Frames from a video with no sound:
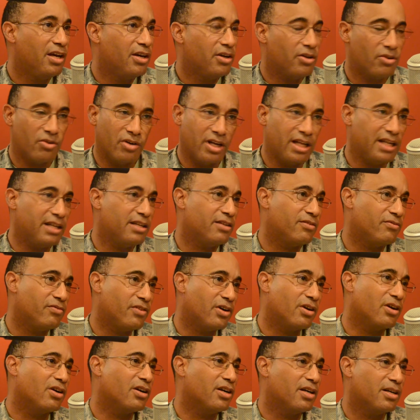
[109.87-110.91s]
or any of
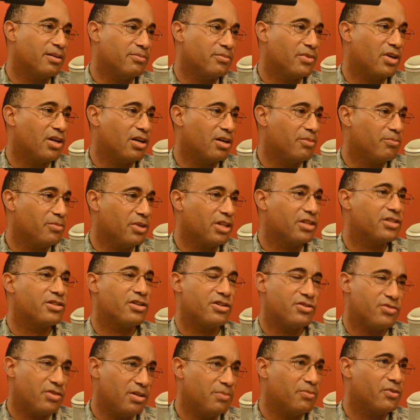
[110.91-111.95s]
our military
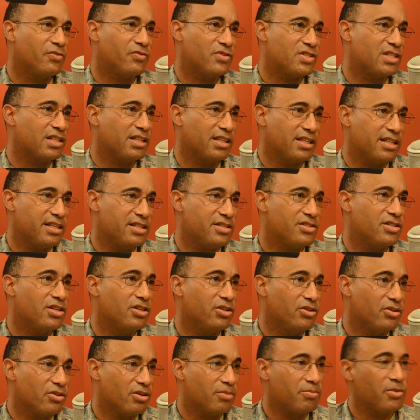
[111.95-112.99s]
treatment facilities in
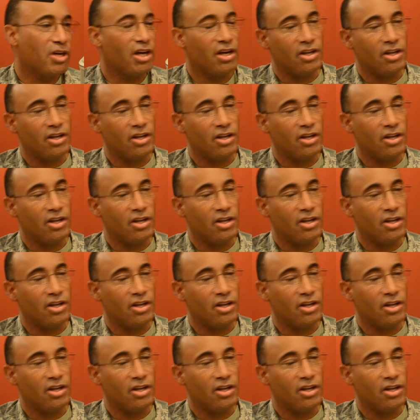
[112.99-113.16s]
Europe.